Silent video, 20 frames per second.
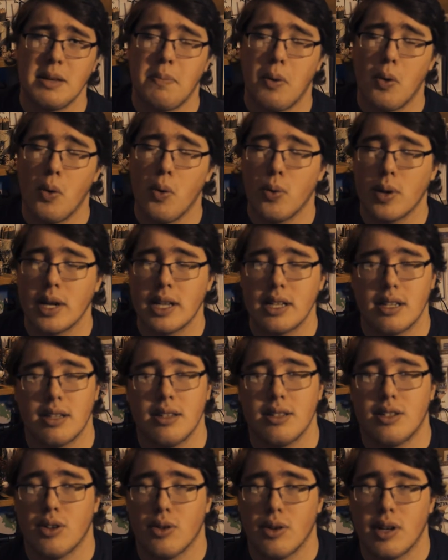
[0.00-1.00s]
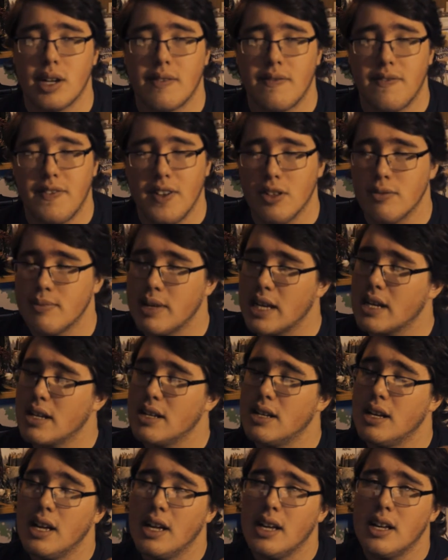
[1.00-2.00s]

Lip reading: point during filming,